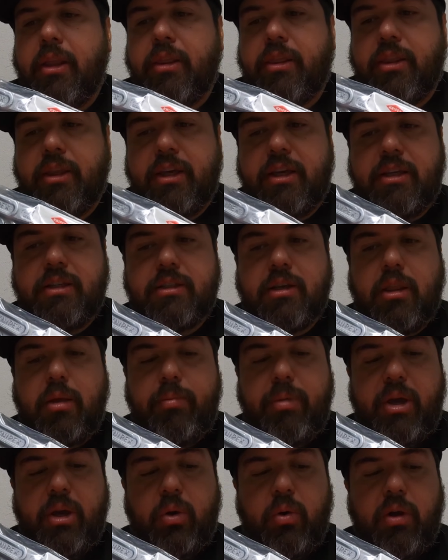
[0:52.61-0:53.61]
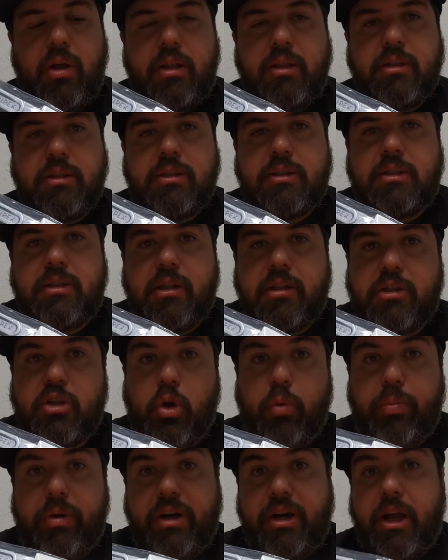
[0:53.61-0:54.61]
These are the big ones. Let's
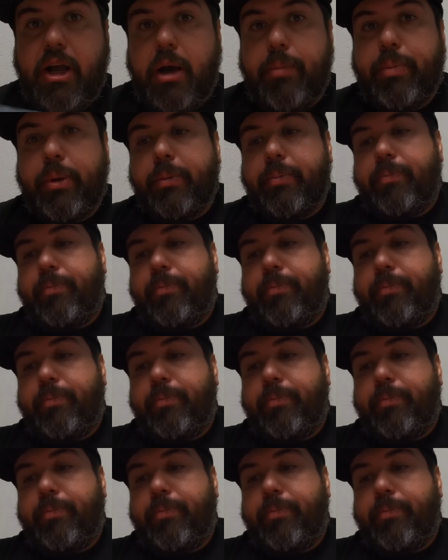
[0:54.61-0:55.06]
open it up.